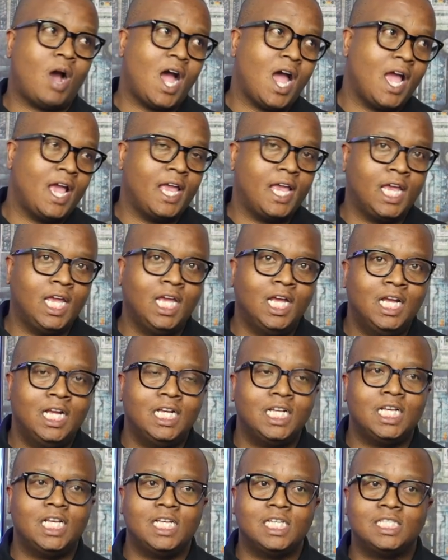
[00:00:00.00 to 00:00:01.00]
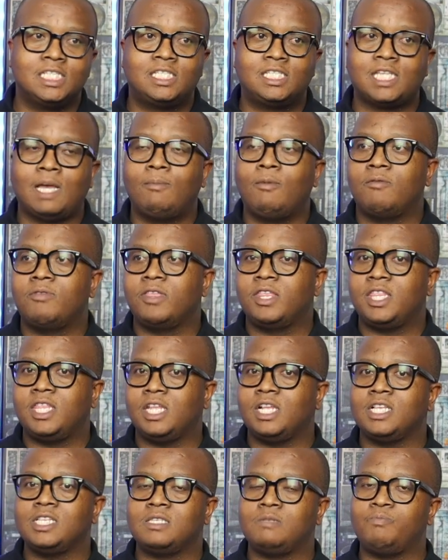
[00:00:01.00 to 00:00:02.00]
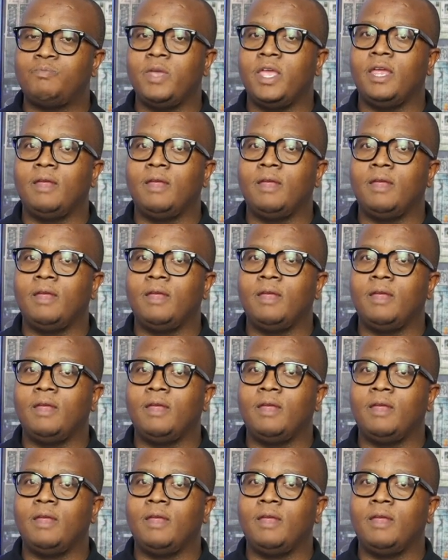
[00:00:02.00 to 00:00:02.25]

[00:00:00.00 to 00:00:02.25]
Why is some of the things